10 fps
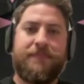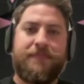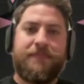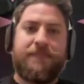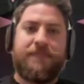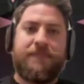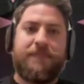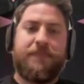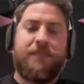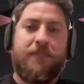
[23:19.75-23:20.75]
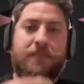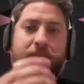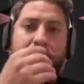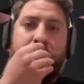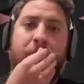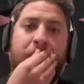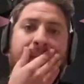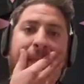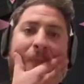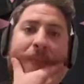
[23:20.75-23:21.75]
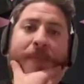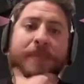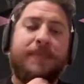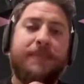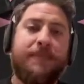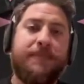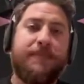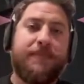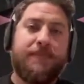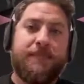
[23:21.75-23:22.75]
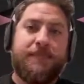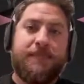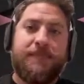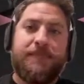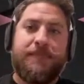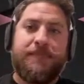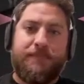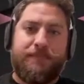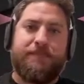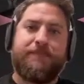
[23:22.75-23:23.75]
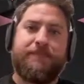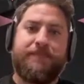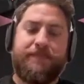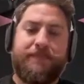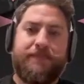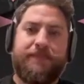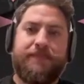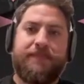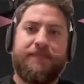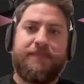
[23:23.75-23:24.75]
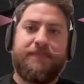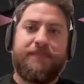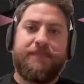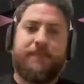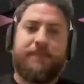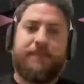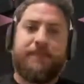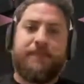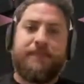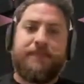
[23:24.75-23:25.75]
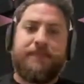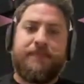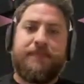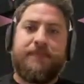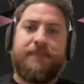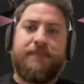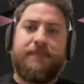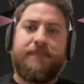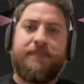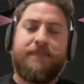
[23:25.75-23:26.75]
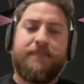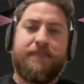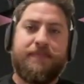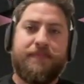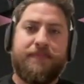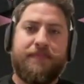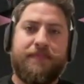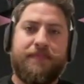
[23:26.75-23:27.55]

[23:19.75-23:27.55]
[no speech]